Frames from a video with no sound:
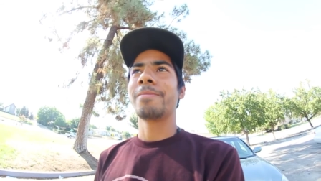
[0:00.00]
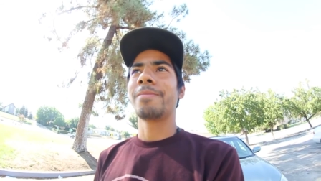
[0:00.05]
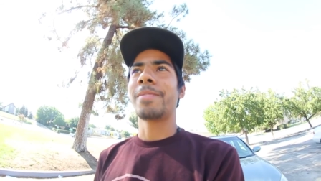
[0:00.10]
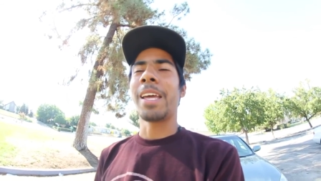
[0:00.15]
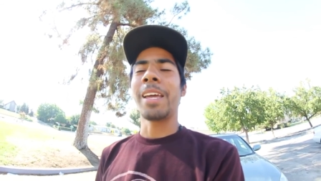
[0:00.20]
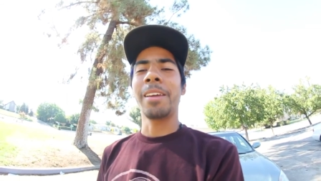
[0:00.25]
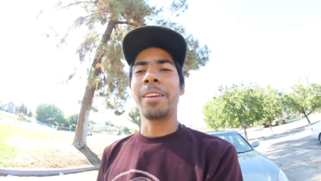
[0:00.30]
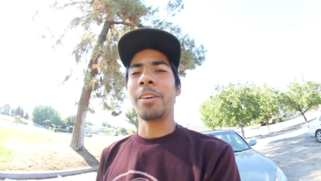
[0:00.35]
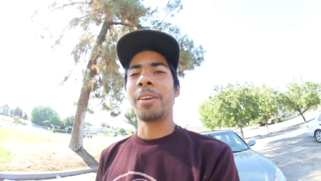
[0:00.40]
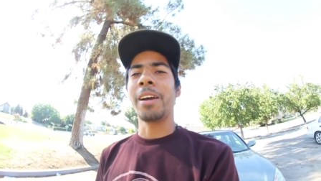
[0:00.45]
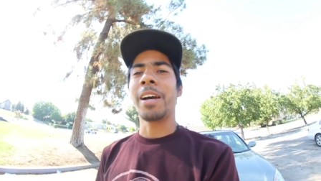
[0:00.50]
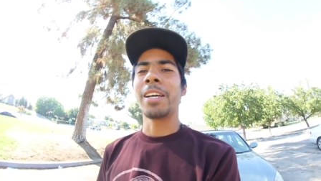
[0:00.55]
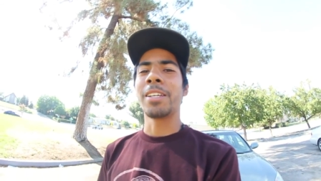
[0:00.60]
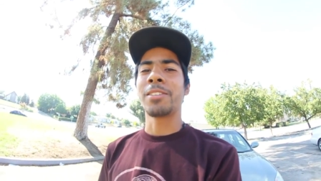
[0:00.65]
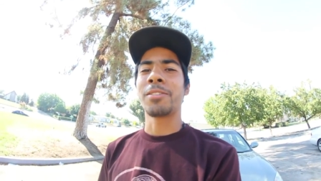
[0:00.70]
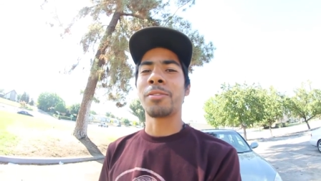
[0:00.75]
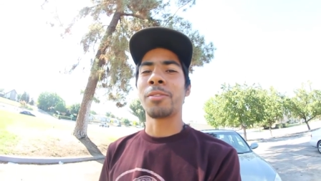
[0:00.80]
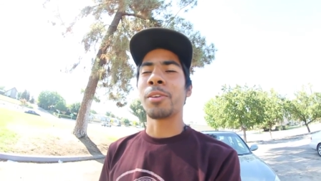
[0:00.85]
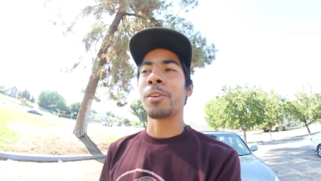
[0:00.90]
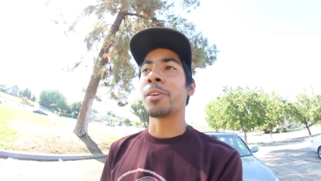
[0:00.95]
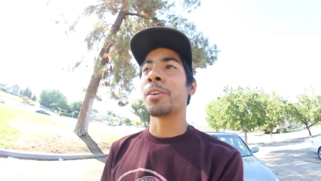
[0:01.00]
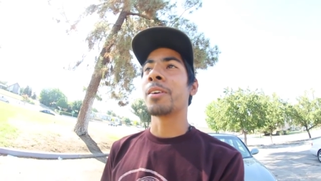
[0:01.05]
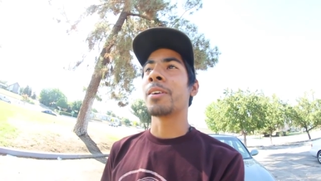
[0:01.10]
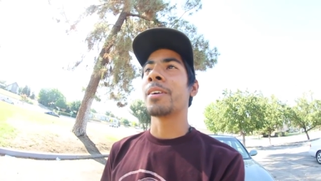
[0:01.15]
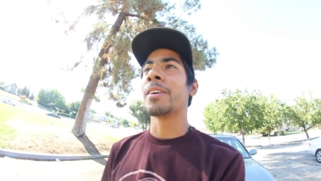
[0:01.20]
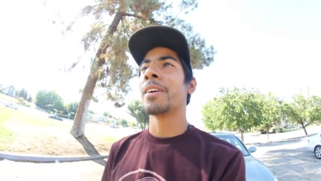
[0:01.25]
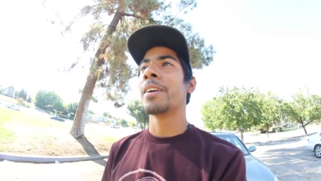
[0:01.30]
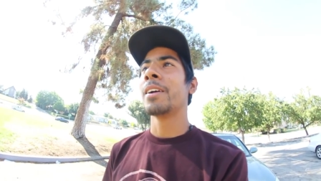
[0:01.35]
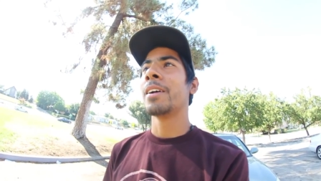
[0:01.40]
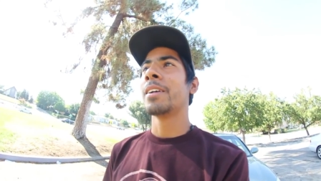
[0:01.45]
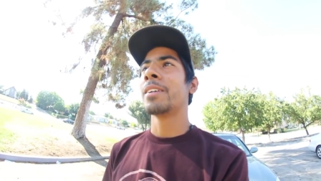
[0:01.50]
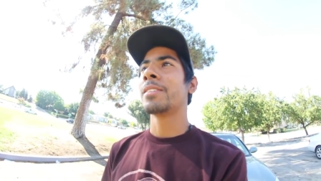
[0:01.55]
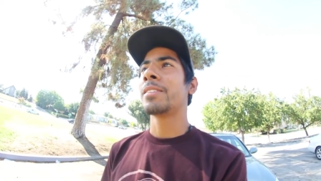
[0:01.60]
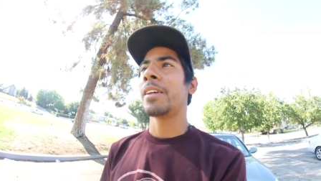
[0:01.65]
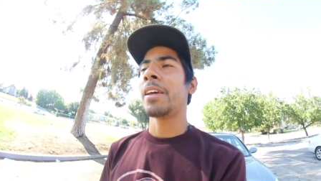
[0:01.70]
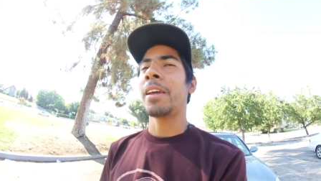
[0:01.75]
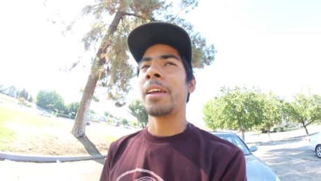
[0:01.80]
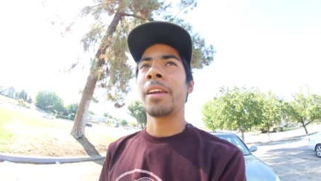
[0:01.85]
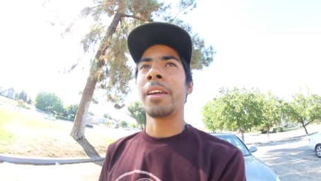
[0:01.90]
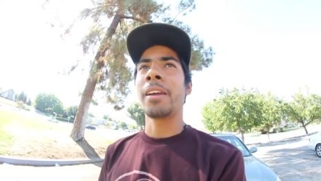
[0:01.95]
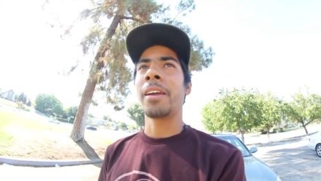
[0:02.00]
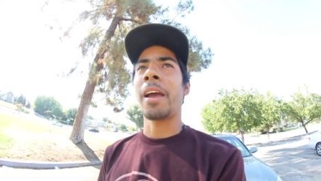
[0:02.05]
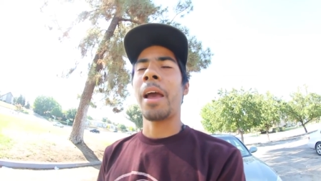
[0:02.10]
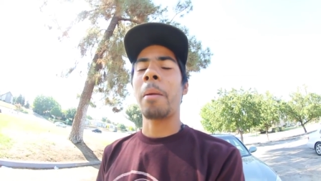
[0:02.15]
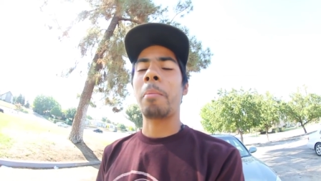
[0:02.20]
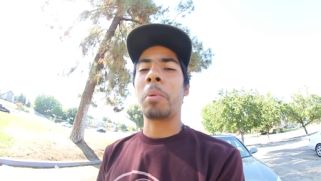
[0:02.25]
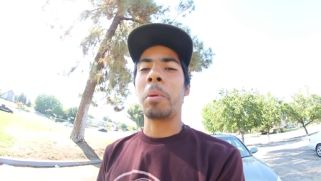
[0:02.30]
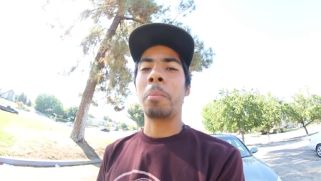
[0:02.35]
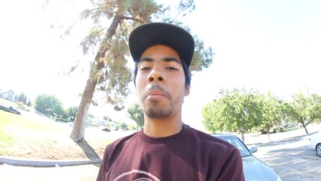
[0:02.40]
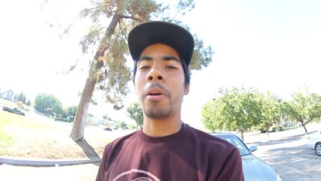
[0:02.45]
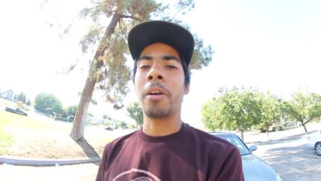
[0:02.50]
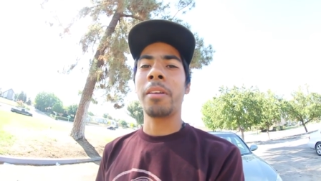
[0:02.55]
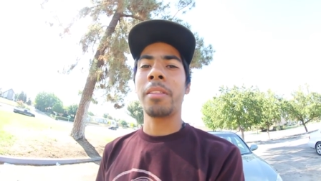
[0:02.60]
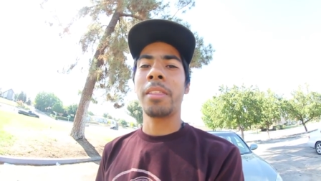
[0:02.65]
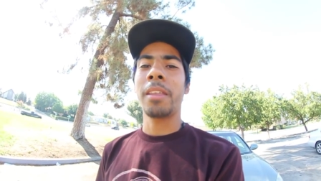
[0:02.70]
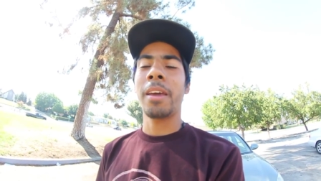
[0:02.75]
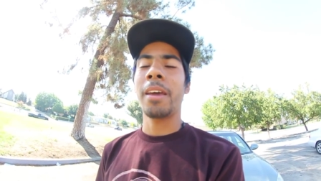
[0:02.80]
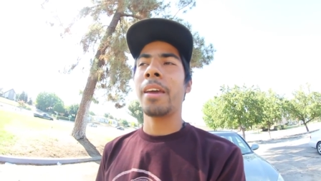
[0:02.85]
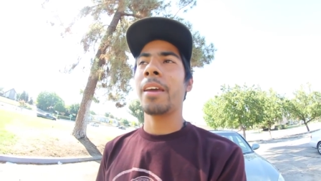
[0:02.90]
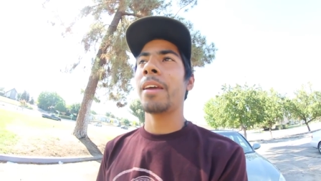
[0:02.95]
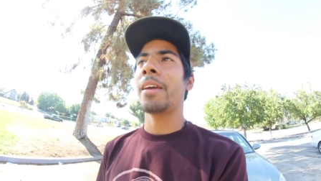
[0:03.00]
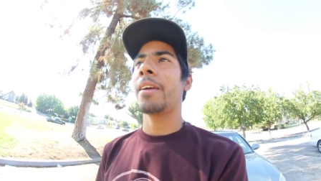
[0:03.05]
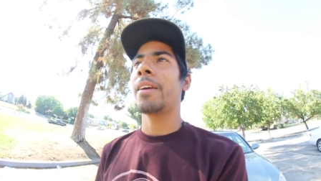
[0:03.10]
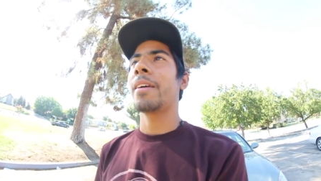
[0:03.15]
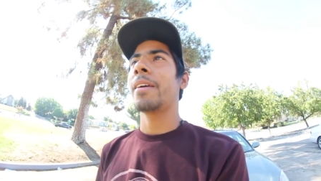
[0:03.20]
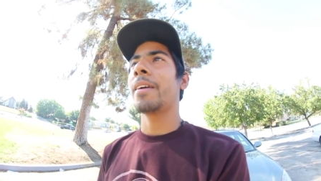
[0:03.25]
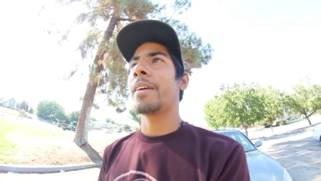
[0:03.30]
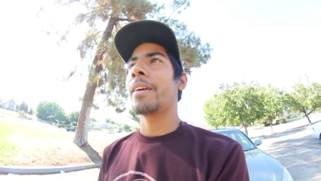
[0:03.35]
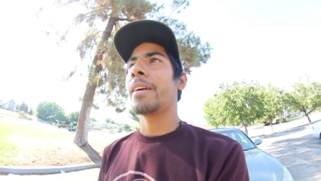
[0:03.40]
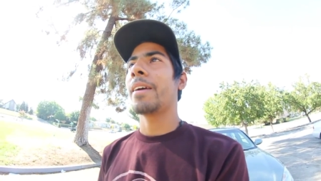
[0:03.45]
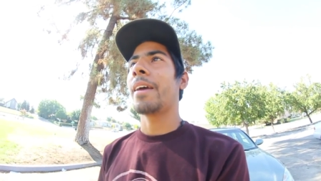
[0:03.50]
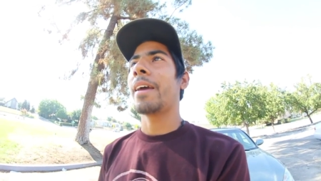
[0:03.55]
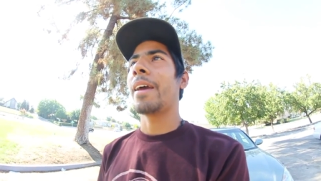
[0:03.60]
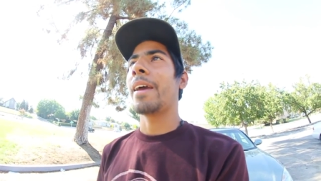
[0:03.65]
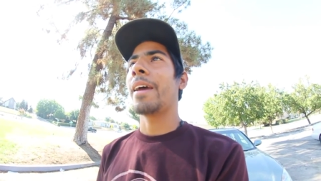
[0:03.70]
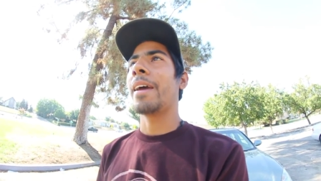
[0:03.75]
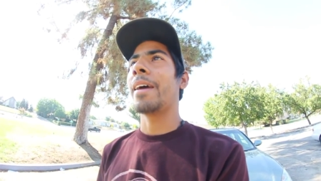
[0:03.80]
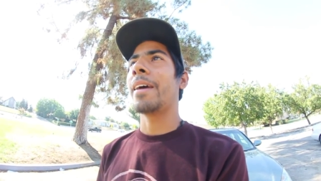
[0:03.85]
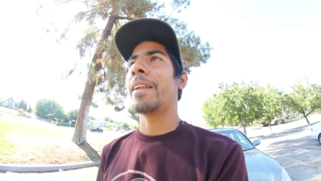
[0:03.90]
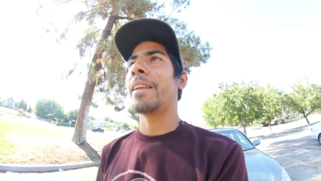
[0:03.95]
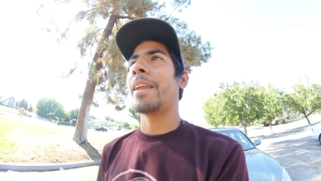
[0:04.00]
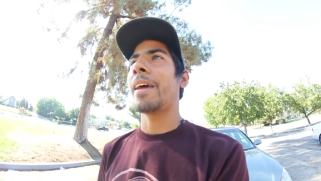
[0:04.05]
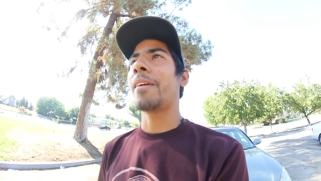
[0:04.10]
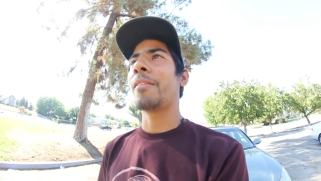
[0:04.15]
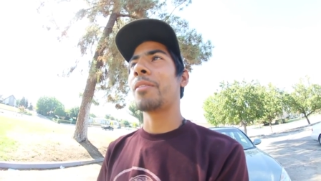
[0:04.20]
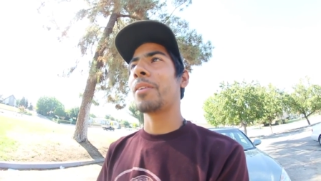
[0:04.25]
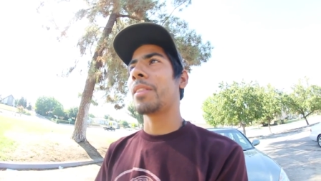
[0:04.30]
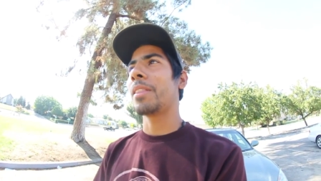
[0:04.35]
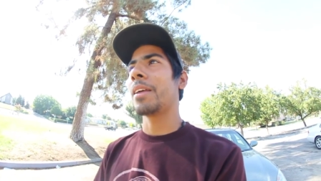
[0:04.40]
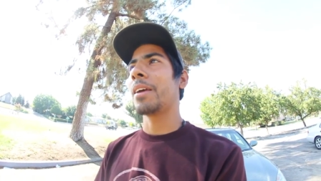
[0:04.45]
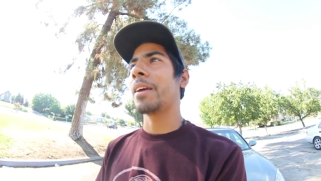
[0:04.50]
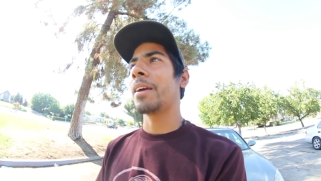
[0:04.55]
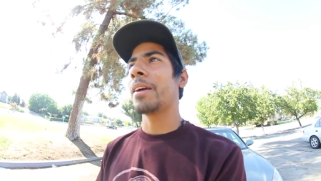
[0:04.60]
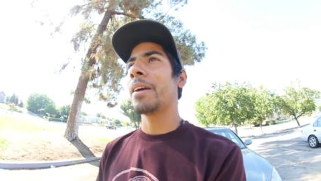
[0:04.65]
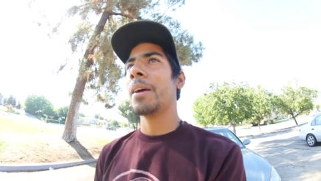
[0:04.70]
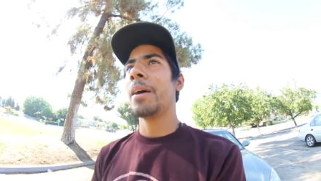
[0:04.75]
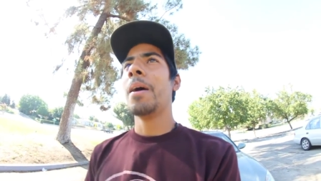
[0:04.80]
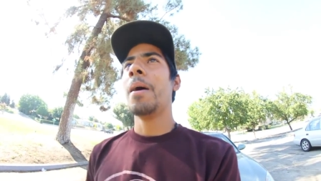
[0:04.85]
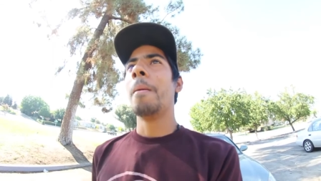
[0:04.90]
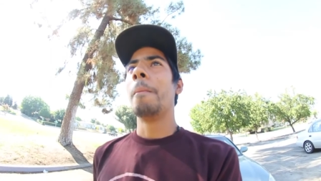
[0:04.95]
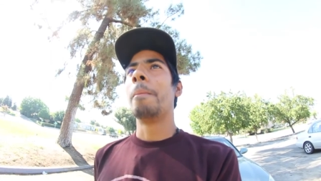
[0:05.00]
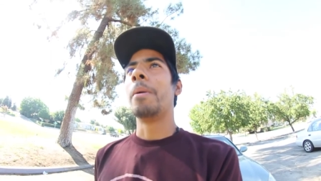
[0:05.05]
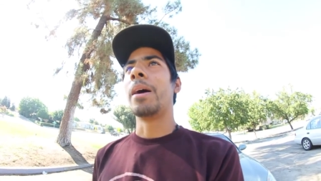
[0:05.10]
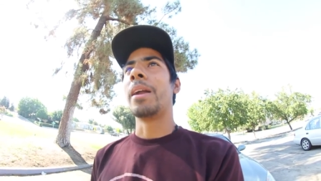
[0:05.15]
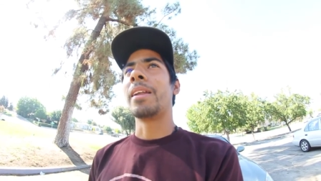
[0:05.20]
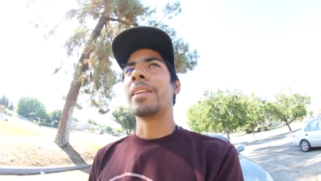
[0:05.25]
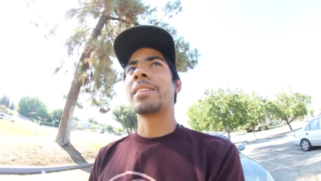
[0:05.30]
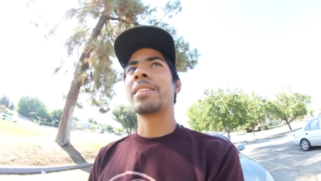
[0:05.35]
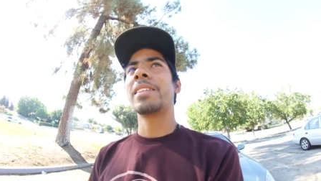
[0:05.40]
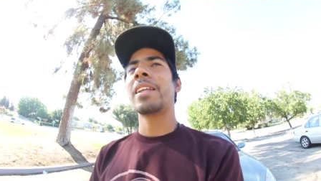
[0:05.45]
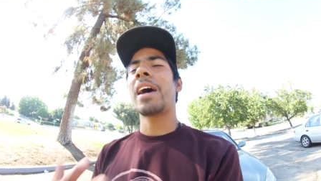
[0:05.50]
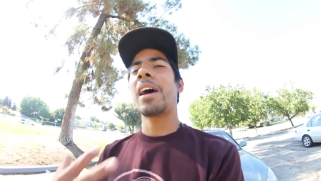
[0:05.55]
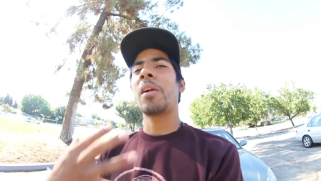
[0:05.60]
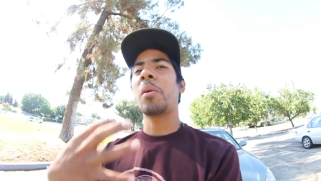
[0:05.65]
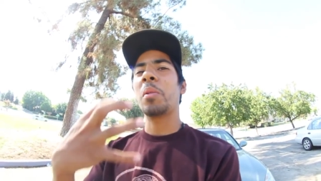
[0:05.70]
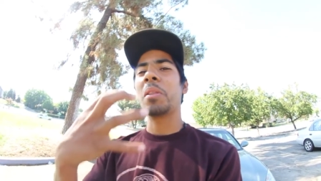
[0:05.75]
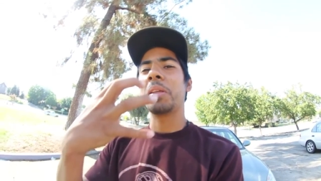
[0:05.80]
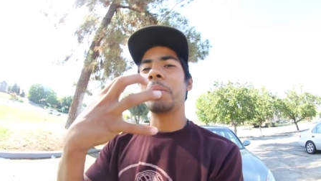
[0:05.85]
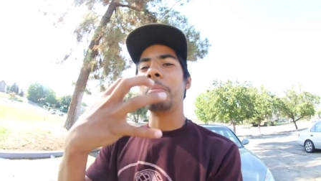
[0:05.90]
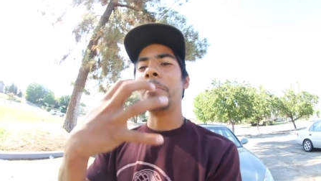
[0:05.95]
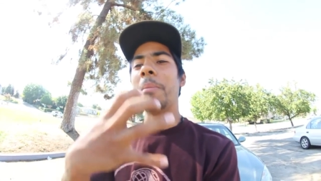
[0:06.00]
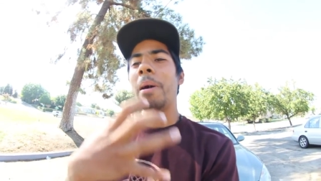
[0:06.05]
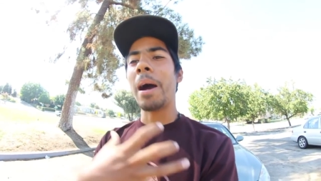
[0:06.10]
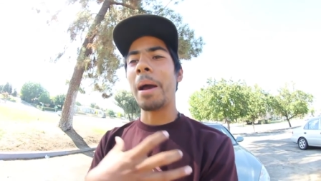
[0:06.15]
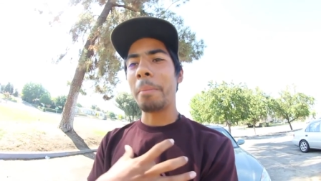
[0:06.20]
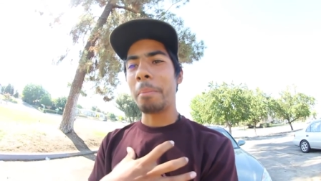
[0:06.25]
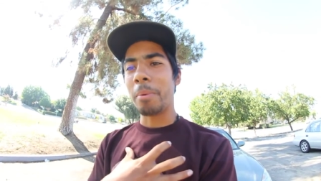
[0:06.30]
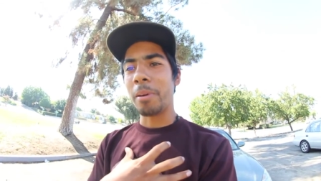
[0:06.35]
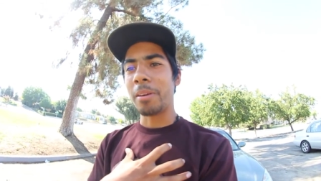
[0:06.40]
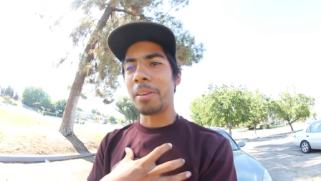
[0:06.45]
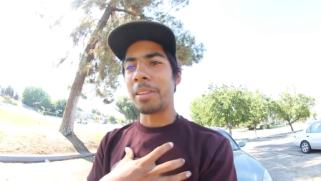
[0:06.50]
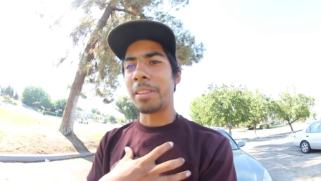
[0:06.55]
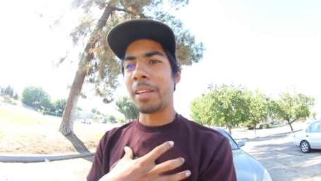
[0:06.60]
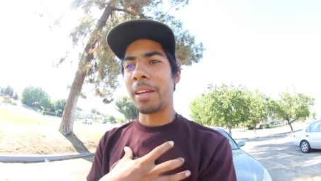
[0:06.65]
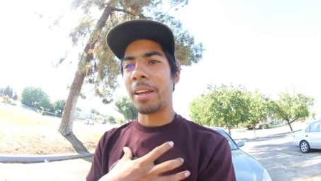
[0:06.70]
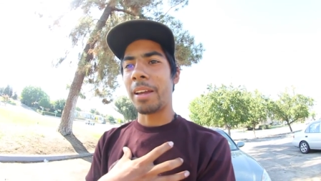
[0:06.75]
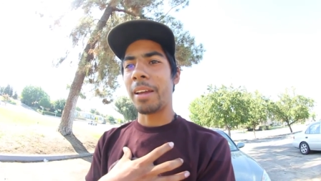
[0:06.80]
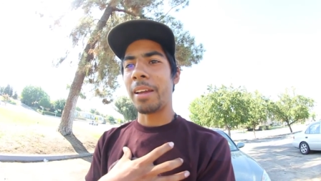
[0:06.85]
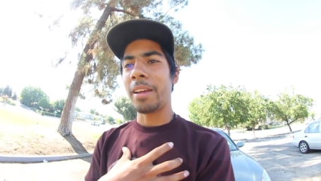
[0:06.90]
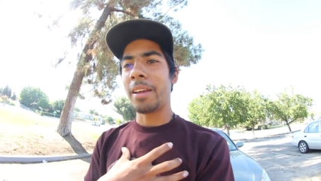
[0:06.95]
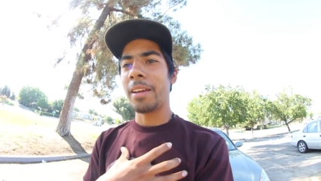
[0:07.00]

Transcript: Thank you guys for saying happy birthday and everything, but it's not only my birthday,